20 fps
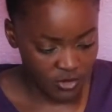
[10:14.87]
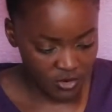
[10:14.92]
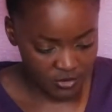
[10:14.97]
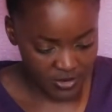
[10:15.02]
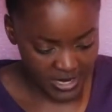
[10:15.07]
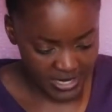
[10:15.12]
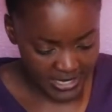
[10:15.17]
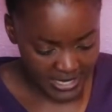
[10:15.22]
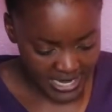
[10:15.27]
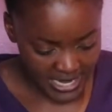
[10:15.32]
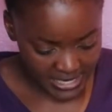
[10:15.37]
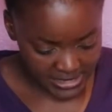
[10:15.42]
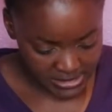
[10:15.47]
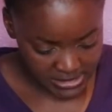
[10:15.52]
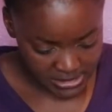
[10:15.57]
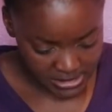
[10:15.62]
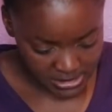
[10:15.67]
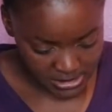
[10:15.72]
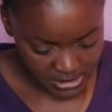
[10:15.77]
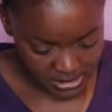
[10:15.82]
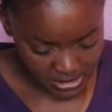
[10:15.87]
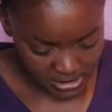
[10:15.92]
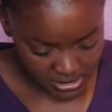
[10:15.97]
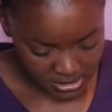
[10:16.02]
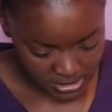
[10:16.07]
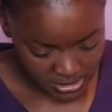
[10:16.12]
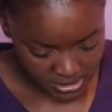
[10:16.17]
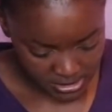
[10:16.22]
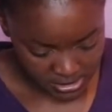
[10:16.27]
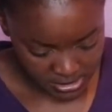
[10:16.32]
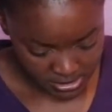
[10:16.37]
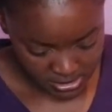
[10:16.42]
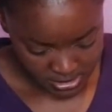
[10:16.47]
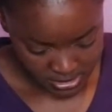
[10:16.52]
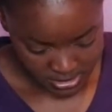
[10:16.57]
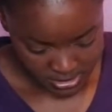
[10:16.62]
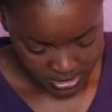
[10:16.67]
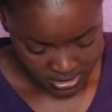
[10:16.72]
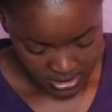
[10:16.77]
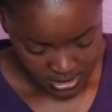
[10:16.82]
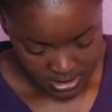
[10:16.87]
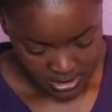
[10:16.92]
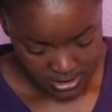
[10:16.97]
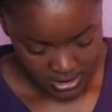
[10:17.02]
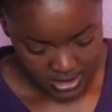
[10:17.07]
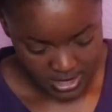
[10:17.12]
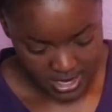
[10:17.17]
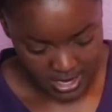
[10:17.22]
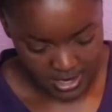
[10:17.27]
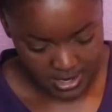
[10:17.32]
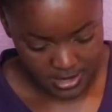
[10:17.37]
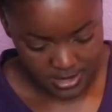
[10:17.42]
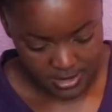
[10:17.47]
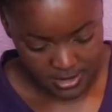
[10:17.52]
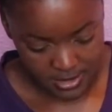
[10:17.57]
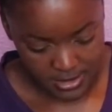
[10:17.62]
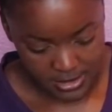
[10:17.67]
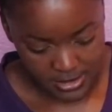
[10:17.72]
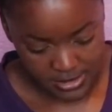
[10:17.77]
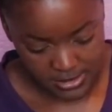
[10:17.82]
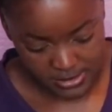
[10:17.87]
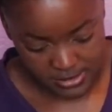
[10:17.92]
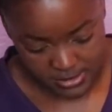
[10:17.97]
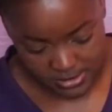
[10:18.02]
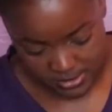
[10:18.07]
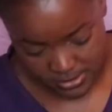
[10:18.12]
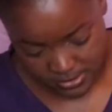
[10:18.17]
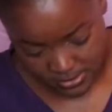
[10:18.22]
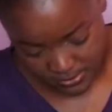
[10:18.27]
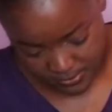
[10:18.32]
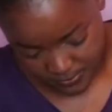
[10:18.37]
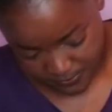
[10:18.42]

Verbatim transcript: the ring light. Yeah, it is.